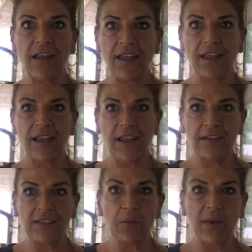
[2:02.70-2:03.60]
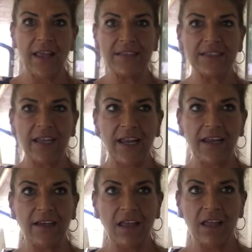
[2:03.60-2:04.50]
lucky and I'm blessed
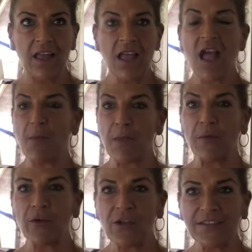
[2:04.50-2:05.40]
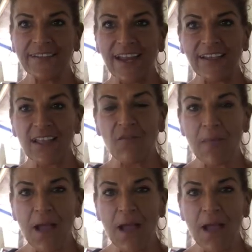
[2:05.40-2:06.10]
and uh, I'm able to cook today because I have